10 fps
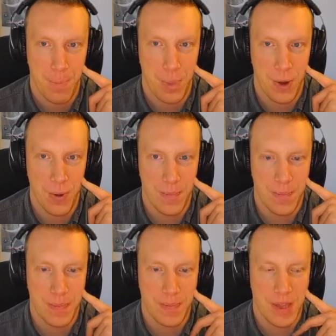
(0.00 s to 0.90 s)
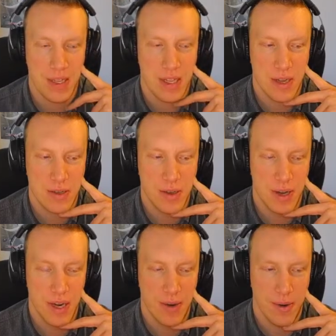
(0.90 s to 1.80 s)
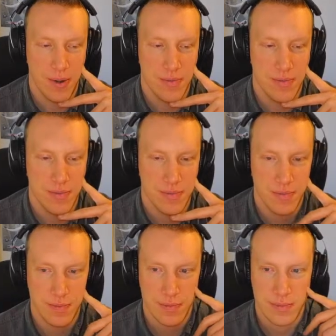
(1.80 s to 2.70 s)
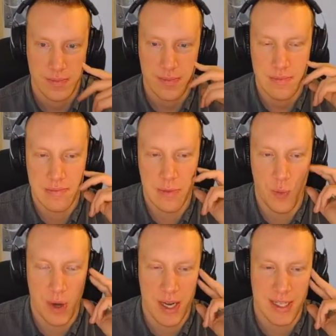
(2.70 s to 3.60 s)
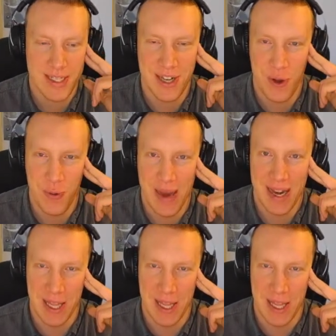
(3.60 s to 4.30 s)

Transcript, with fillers: Nope, it's not good at all. What a slow battle.